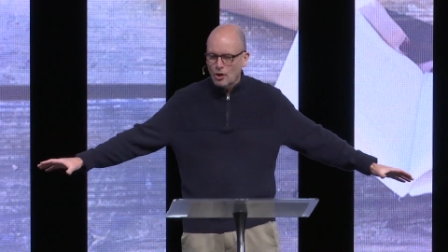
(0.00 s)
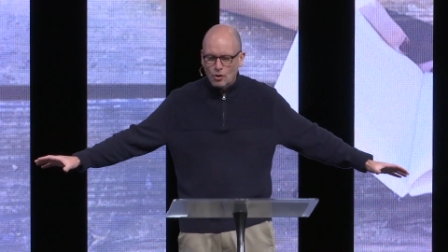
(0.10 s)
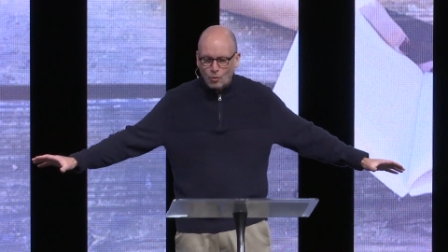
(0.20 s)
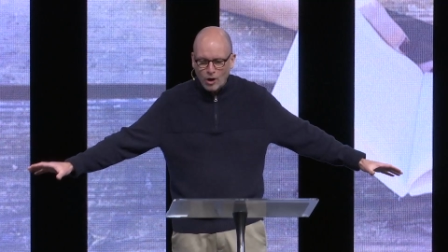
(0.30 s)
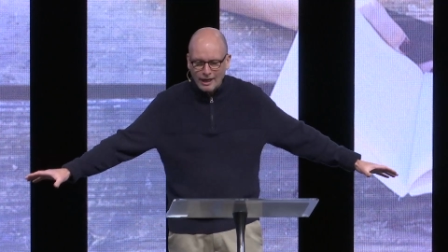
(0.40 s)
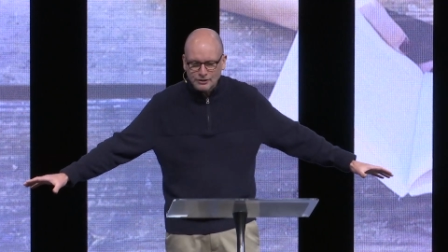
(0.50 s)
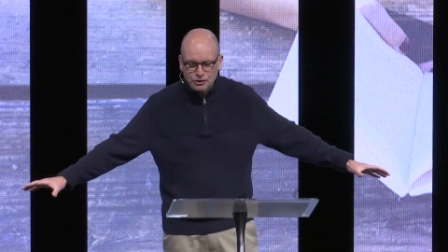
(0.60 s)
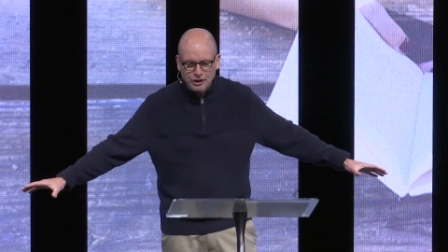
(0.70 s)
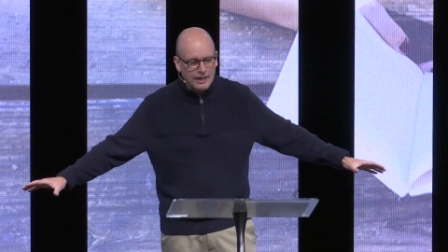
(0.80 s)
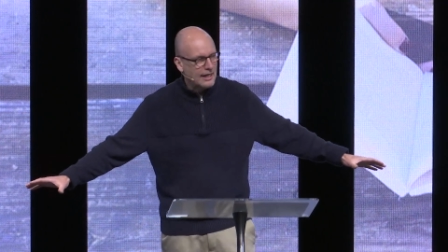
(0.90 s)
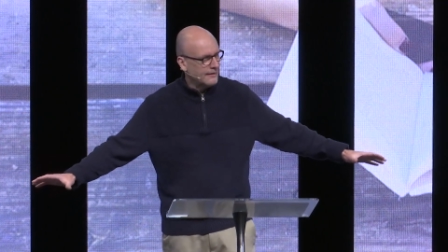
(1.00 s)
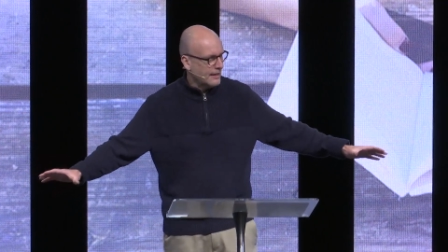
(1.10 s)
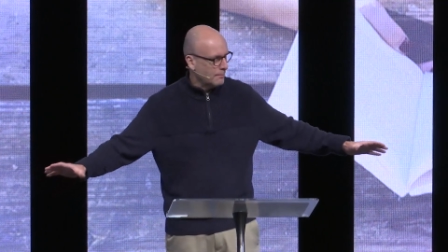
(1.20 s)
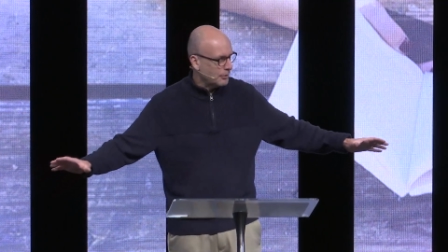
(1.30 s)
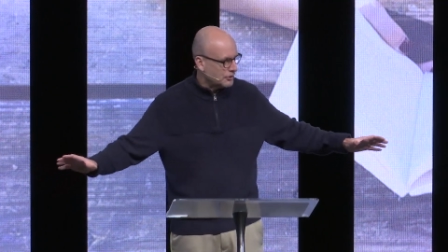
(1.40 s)
watched and
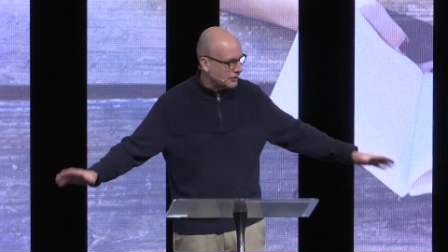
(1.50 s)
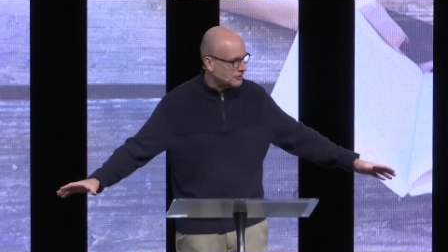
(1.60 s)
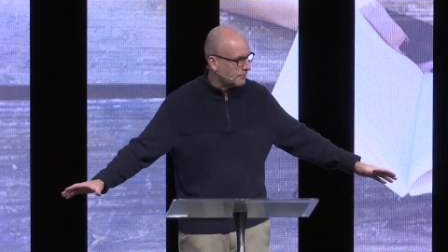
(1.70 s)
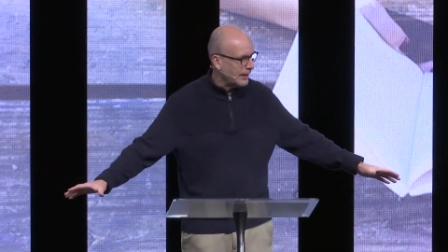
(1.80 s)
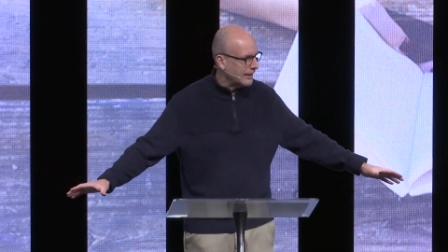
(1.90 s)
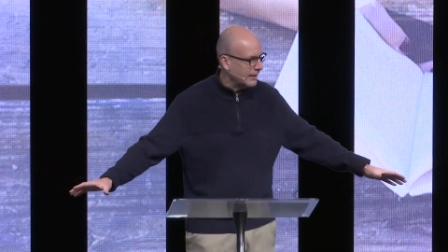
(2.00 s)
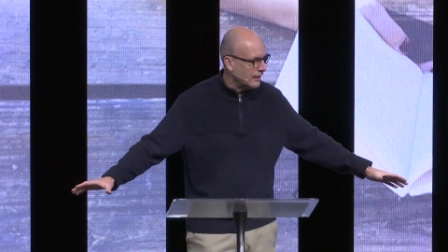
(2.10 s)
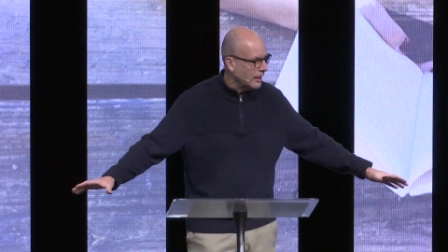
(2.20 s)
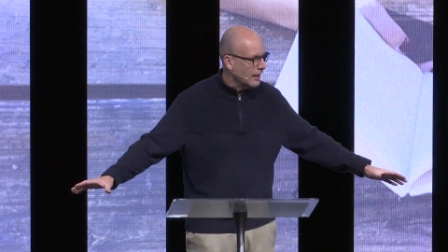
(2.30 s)
they participated,